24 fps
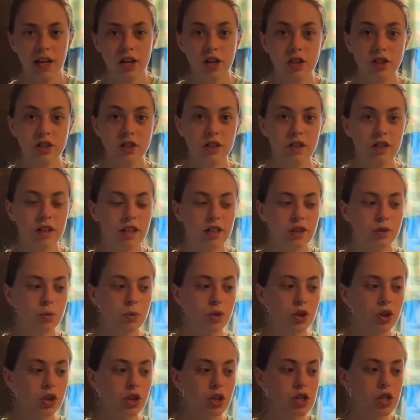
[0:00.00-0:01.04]
on doing is we're
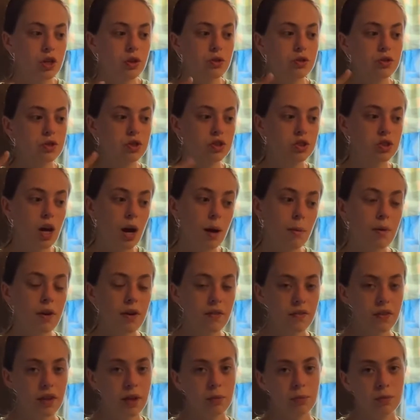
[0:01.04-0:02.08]
going to use some
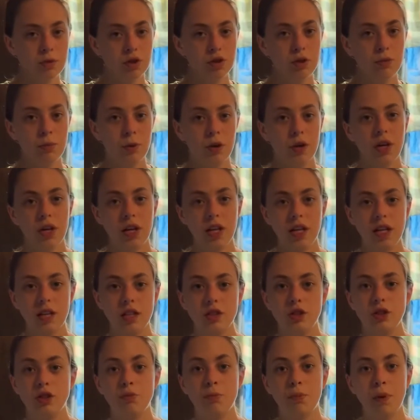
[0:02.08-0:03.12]
of them to put
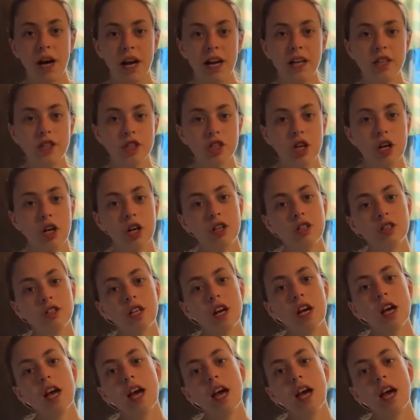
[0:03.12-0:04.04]
into pint jars,